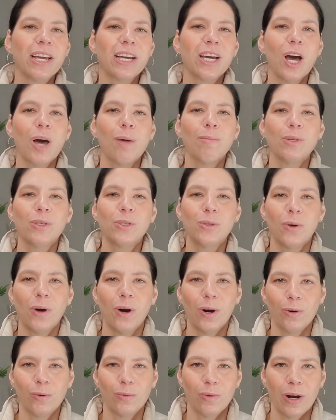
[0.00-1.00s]
when it comes to
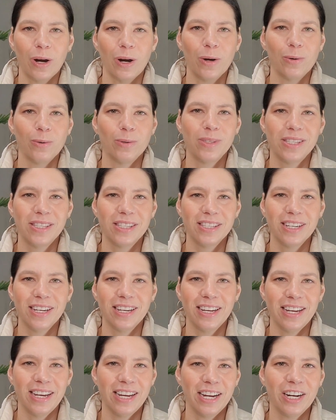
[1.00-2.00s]
our roads
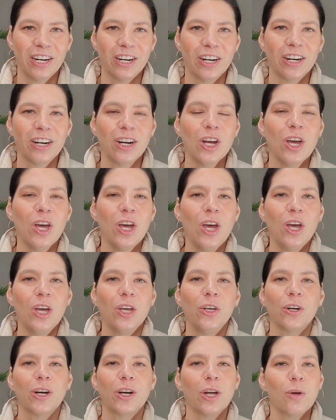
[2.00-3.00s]
here,
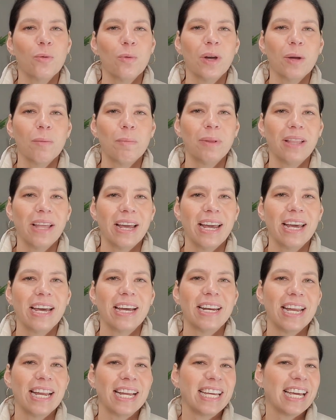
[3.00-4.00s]
you're going to want to
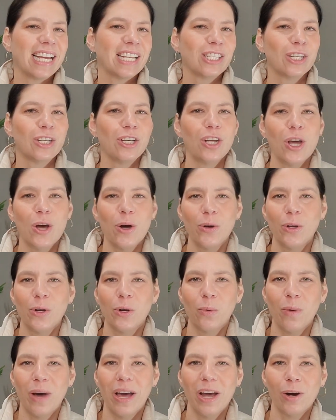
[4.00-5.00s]
plan and get to know
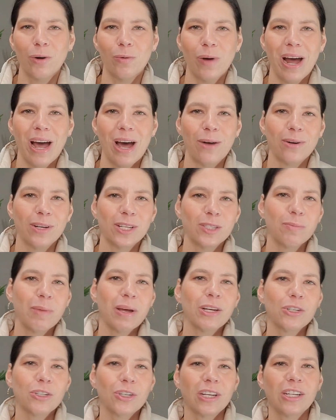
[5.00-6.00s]
your way around,
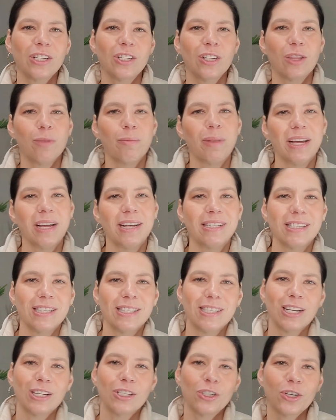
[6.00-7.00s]
especially to the
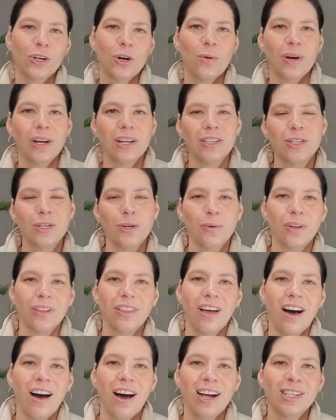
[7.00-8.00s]
places that you're going to a
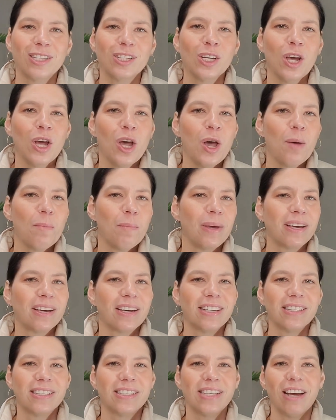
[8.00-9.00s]
lot,
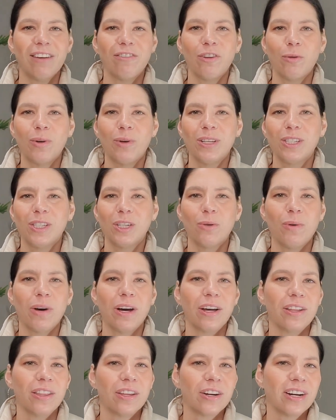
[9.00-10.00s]
because every once in a
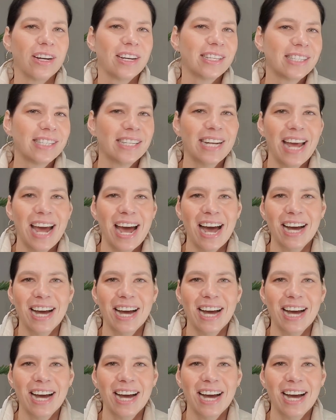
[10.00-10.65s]
while there is an